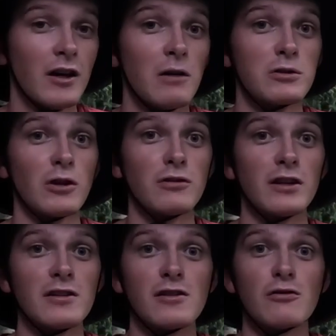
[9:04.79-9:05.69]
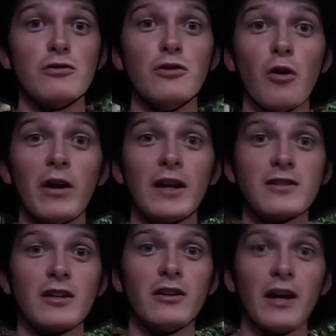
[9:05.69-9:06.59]
It's also nice because there's no one else
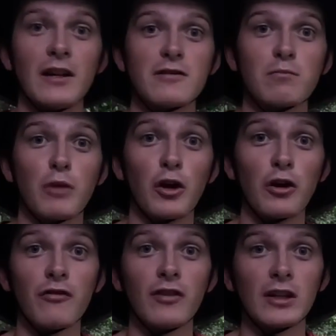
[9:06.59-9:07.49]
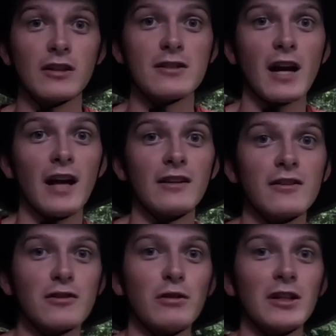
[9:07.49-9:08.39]
here and it's perfectly silent,
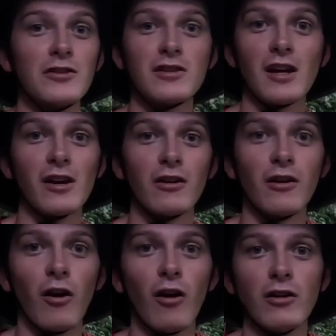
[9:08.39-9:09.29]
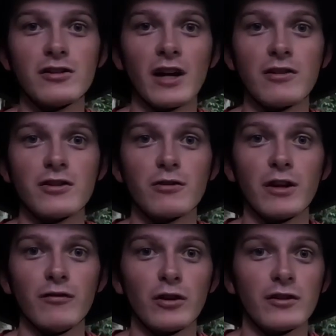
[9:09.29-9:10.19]
so we can just hear all the sounds of the
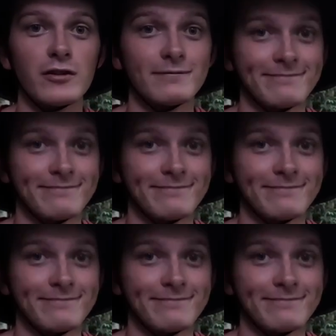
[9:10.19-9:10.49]
rainforest.